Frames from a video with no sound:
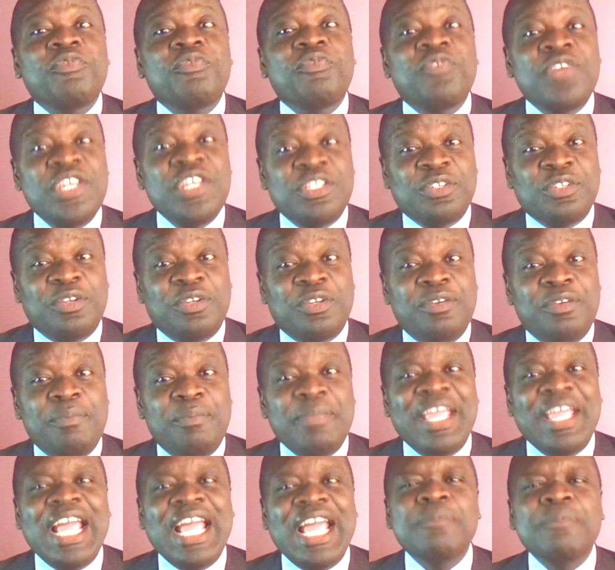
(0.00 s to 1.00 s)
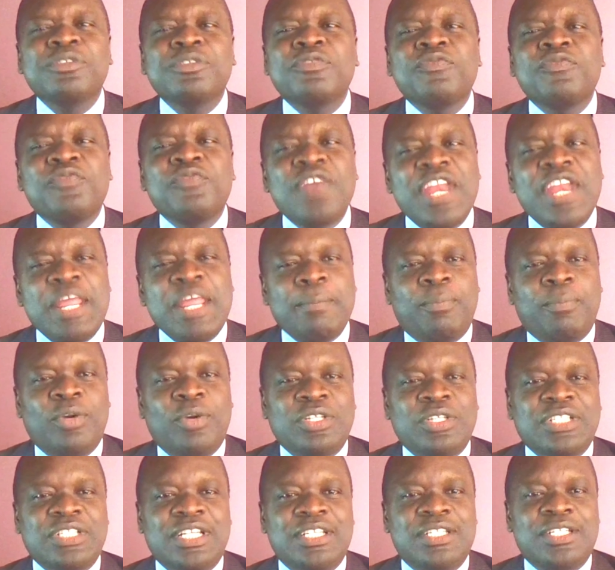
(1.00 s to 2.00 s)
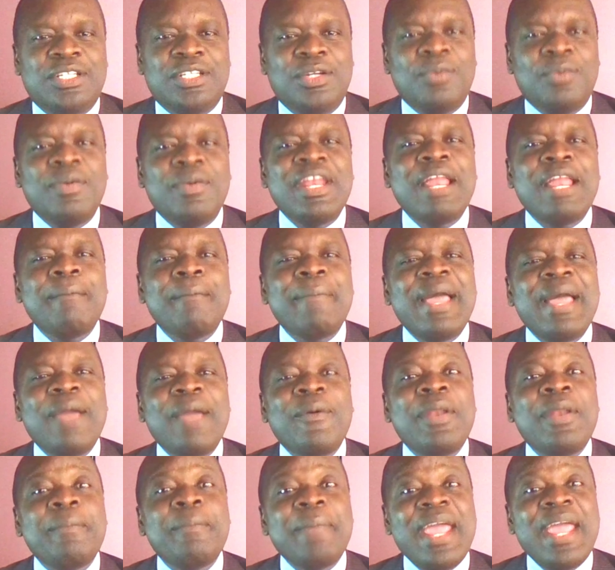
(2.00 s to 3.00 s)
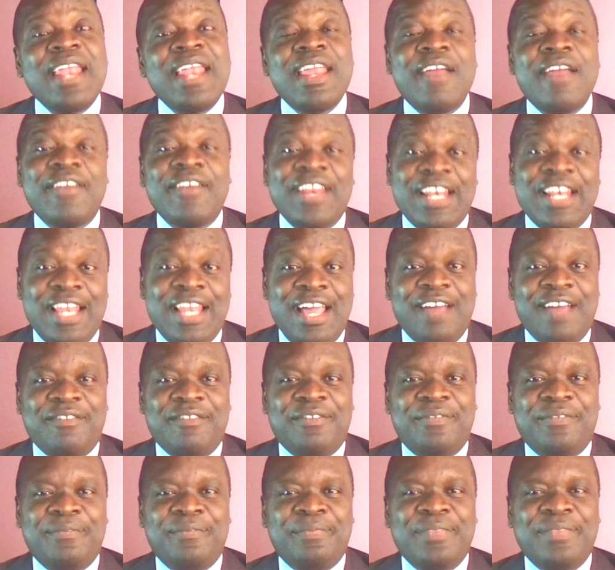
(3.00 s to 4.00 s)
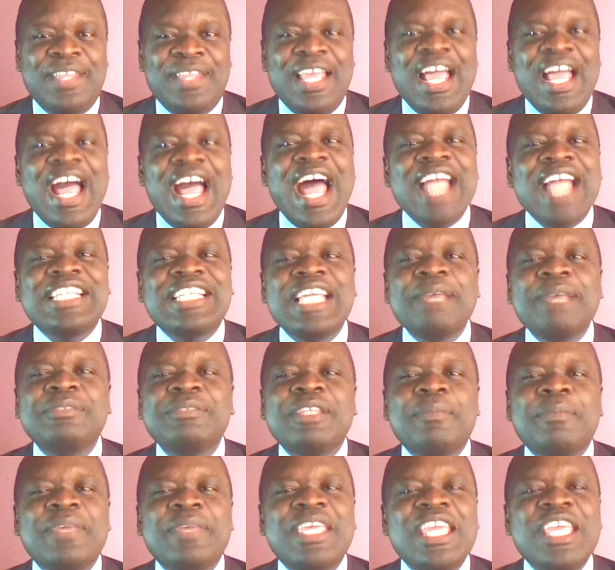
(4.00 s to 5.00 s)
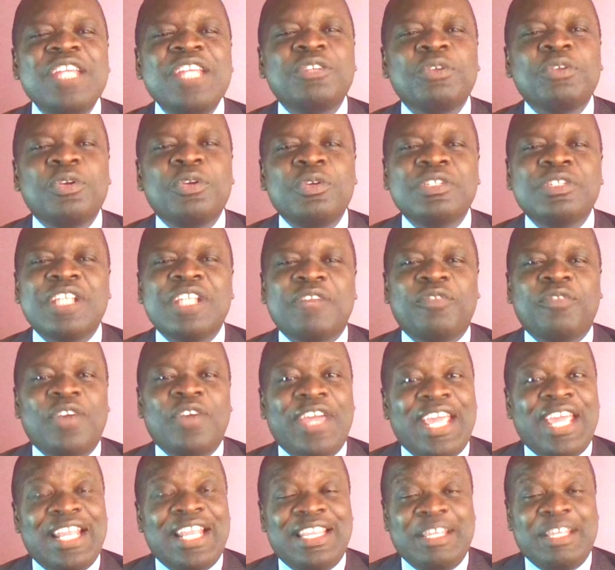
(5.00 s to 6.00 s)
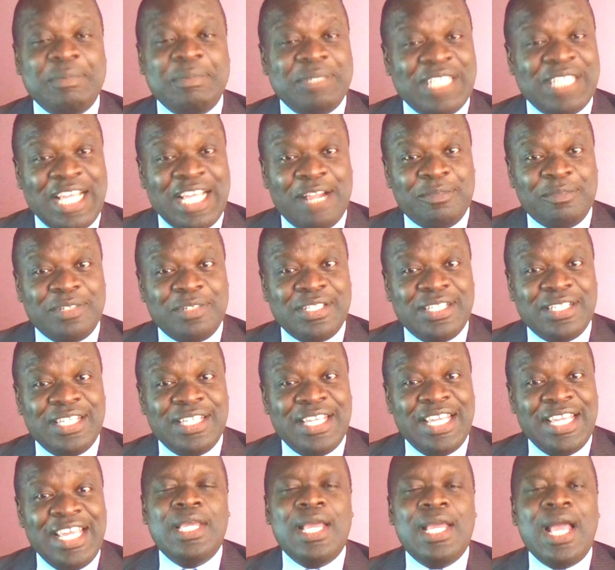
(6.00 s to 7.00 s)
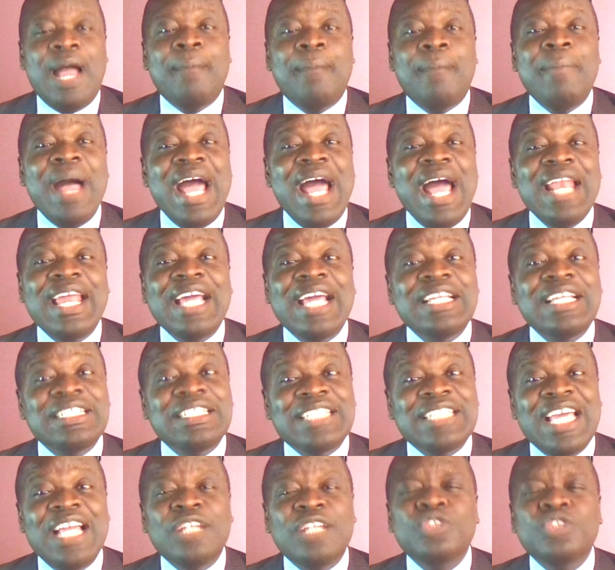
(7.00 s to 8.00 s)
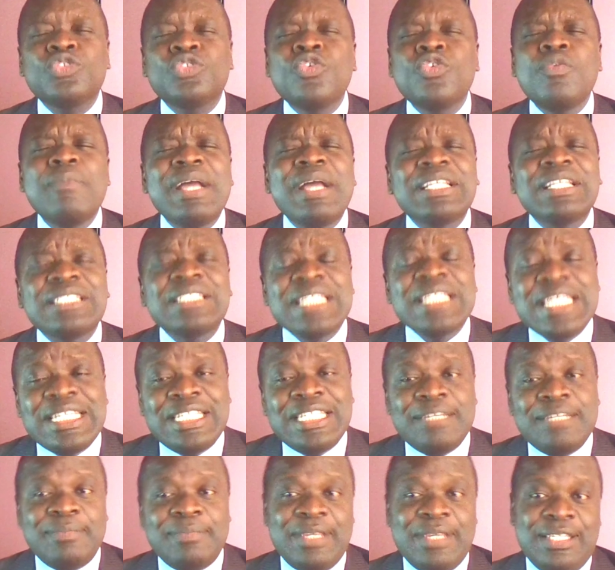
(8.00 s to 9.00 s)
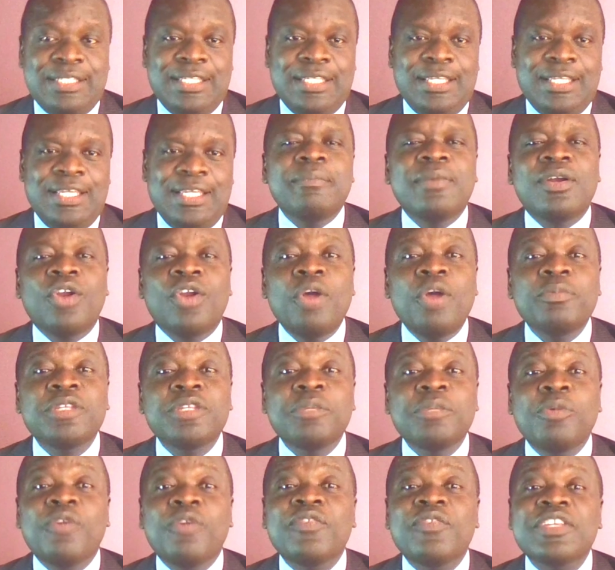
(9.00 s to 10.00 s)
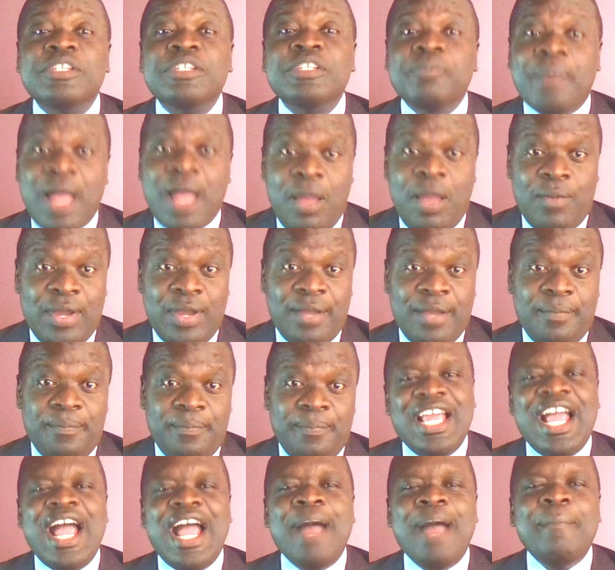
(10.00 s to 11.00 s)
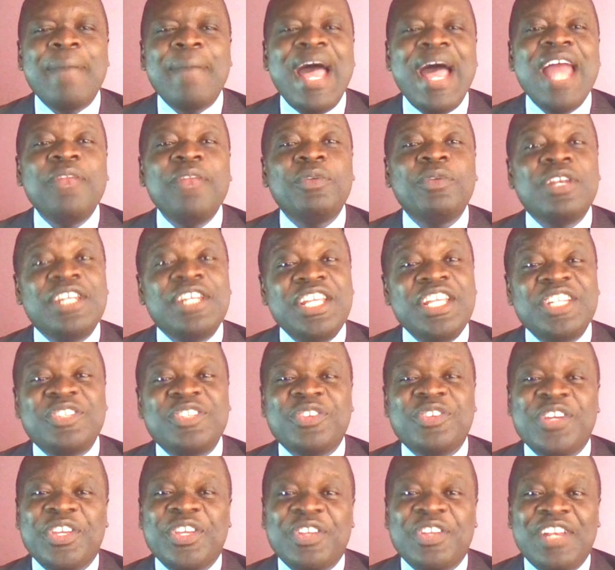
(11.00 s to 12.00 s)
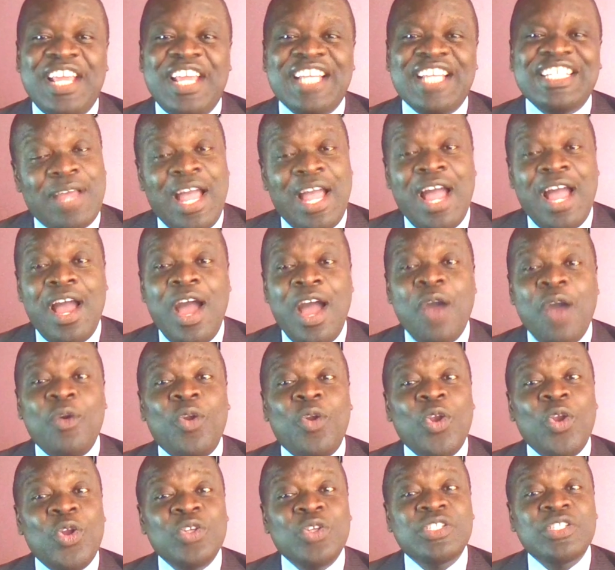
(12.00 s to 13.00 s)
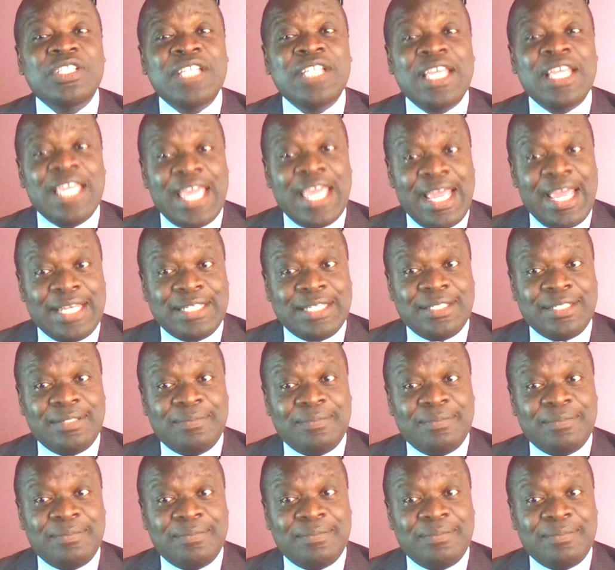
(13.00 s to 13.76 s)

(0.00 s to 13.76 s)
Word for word: reason becomes very important when, when men are in love. At times they begin to lose and forget themselves. A man can tell too much intimacy robs him of his power. A man will need to regulate how, how close they get.